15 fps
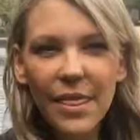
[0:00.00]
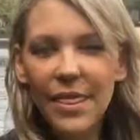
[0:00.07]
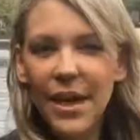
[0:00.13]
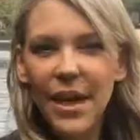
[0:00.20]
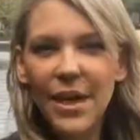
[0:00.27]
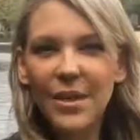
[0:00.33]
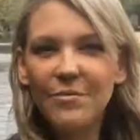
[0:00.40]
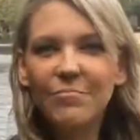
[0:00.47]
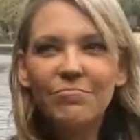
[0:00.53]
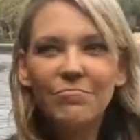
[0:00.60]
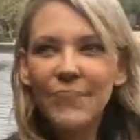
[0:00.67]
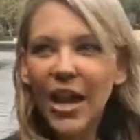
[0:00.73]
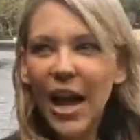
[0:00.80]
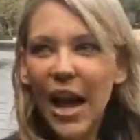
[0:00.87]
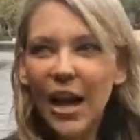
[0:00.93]
Then,
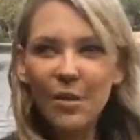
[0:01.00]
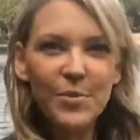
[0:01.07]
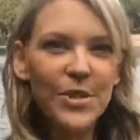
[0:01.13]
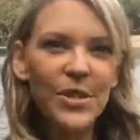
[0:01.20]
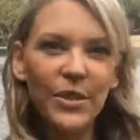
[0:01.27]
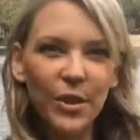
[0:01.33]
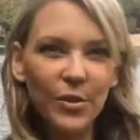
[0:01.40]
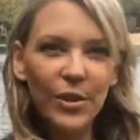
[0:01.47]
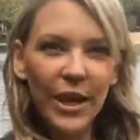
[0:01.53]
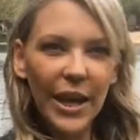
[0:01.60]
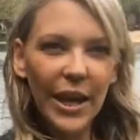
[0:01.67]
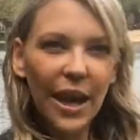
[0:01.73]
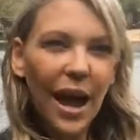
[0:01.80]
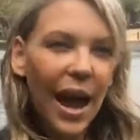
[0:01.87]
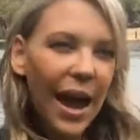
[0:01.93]
absolutely.
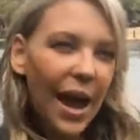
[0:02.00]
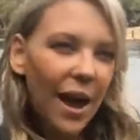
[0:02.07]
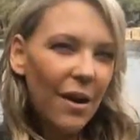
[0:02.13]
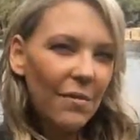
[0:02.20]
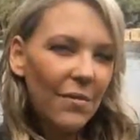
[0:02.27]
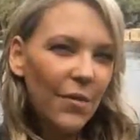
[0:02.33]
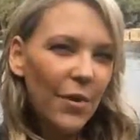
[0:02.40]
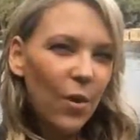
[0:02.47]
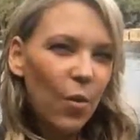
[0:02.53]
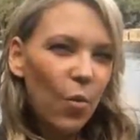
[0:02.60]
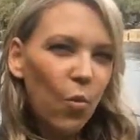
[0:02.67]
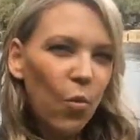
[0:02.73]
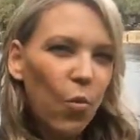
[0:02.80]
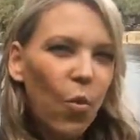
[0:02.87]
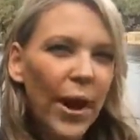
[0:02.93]
I have
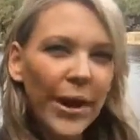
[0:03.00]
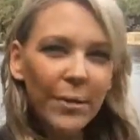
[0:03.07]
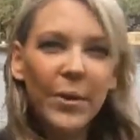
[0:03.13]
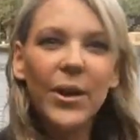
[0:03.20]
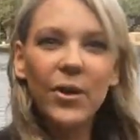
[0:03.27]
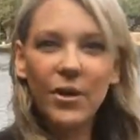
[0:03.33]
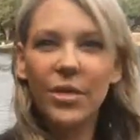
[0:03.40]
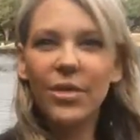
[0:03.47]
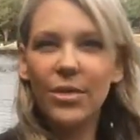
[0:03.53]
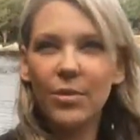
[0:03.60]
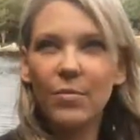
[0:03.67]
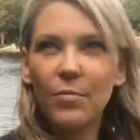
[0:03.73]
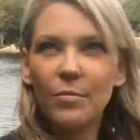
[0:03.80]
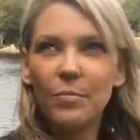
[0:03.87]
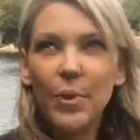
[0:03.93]
way
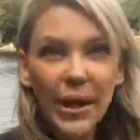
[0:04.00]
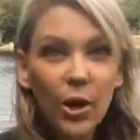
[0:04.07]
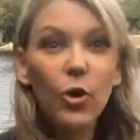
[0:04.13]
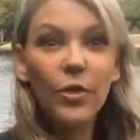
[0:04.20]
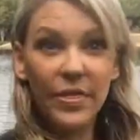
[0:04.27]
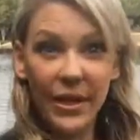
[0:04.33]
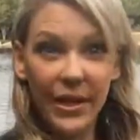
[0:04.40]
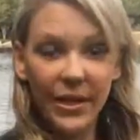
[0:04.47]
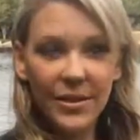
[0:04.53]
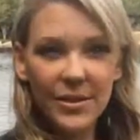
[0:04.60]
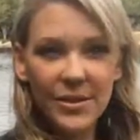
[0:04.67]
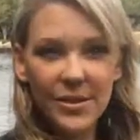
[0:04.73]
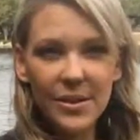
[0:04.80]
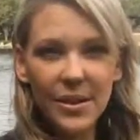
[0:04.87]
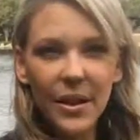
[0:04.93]
bigger
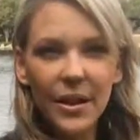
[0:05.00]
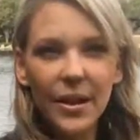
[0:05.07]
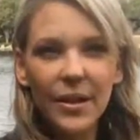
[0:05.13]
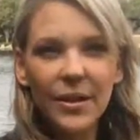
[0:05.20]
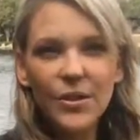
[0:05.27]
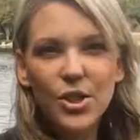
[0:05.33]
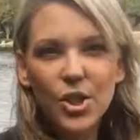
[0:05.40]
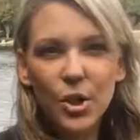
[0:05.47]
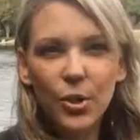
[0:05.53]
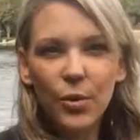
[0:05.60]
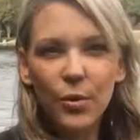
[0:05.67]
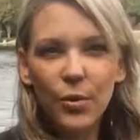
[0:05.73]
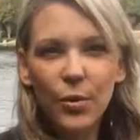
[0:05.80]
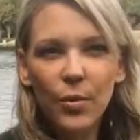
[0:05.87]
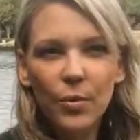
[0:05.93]
things
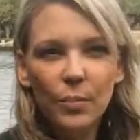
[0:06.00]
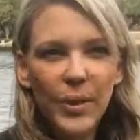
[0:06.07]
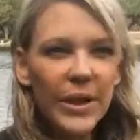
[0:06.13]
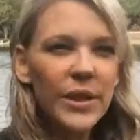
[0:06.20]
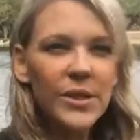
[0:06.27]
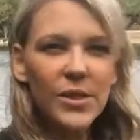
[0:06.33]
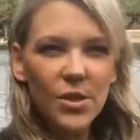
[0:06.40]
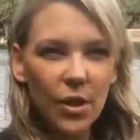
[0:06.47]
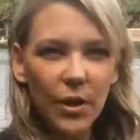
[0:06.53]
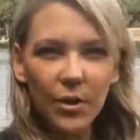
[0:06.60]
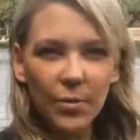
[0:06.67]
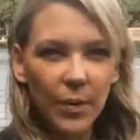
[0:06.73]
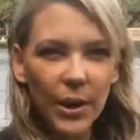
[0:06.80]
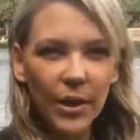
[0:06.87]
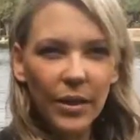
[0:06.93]
to be concerned
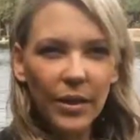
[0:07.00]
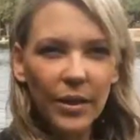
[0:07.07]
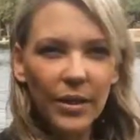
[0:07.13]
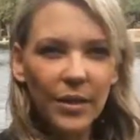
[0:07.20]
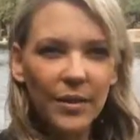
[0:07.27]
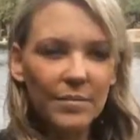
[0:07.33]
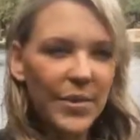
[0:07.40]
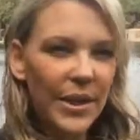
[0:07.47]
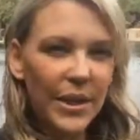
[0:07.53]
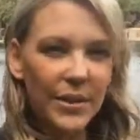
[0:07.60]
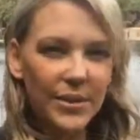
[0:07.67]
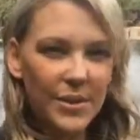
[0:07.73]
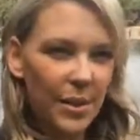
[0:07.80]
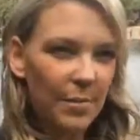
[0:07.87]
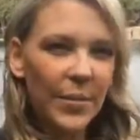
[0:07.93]
with than
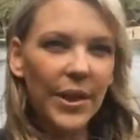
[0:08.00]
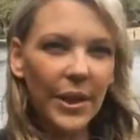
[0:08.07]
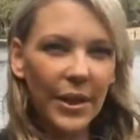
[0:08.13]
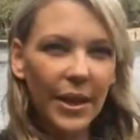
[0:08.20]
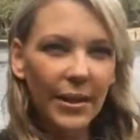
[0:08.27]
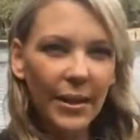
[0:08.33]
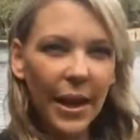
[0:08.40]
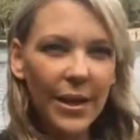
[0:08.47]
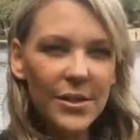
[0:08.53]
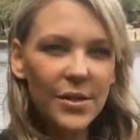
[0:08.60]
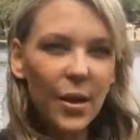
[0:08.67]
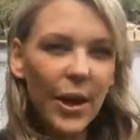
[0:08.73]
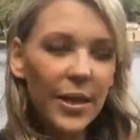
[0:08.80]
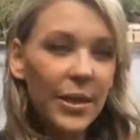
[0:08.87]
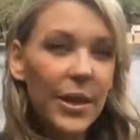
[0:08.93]
something like that. So
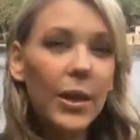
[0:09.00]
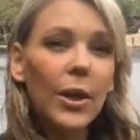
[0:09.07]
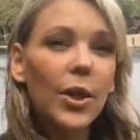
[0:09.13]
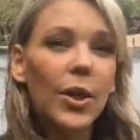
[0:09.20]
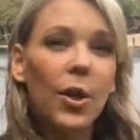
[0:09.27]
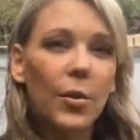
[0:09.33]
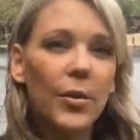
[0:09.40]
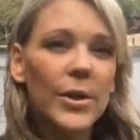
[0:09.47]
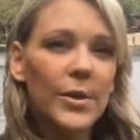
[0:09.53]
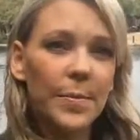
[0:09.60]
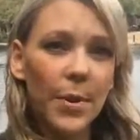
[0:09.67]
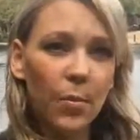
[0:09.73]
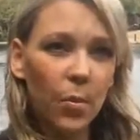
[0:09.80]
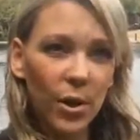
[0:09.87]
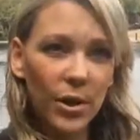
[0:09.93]
I think it can always
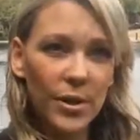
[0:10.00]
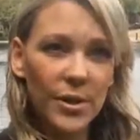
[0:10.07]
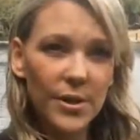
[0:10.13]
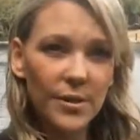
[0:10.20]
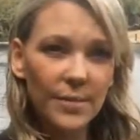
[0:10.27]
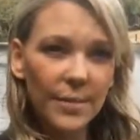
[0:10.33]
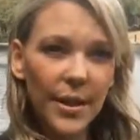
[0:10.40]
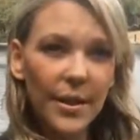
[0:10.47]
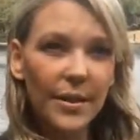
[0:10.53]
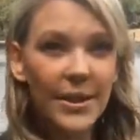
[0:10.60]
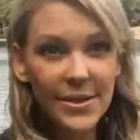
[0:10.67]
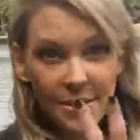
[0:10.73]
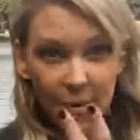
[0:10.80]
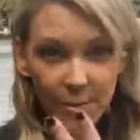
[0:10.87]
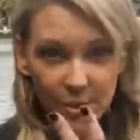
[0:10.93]
be worse.
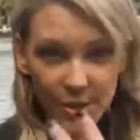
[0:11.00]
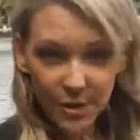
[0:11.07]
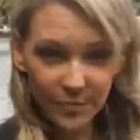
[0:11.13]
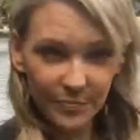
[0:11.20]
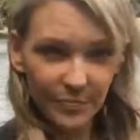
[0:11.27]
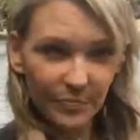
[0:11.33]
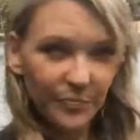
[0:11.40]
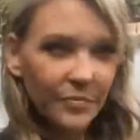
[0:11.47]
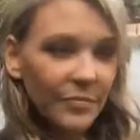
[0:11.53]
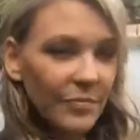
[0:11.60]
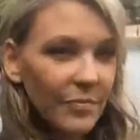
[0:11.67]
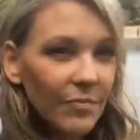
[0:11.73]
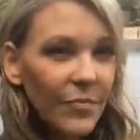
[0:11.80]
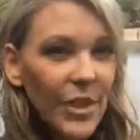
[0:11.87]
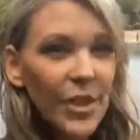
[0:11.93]
That's number 2.
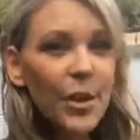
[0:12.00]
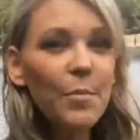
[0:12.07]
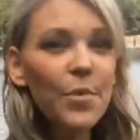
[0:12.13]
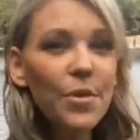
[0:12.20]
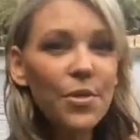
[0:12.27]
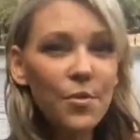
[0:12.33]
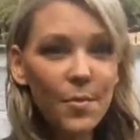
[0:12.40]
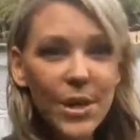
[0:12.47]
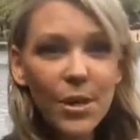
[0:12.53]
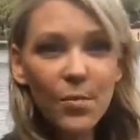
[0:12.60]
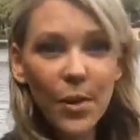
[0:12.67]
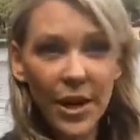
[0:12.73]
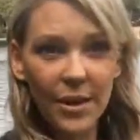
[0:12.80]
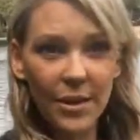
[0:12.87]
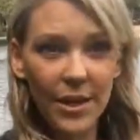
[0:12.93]
Number 3
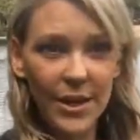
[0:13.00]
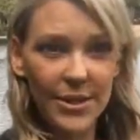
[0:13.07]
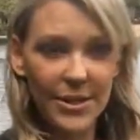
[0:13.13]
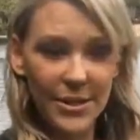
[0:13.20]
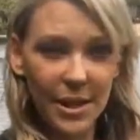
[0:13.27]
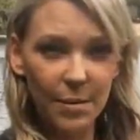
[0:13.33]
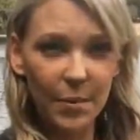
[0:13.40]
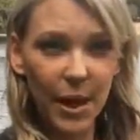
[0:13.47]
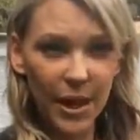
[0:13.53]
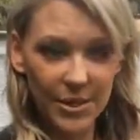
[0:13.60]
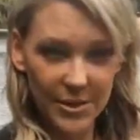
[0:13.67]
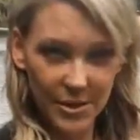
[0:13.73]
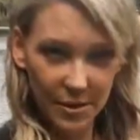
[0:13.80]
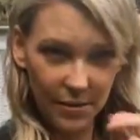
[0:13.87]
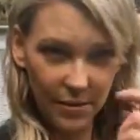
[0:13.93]
way that I stay
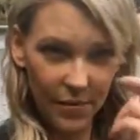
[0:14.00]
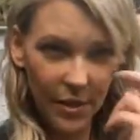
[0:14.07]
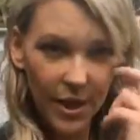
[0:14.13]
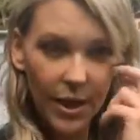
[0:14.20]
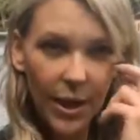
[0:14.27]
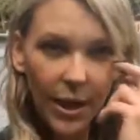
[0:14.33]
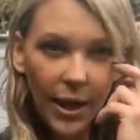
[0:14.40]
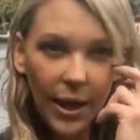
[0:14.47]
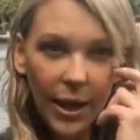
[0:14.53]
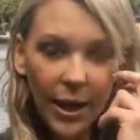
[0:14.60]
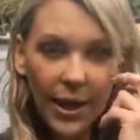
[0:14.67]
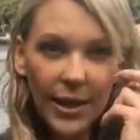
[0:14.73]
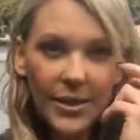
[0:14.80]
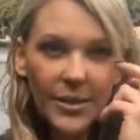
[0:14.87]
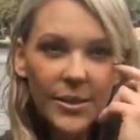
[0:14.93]
positive
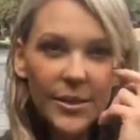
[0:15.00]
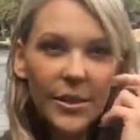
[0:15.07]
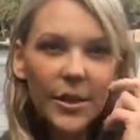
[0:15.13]
is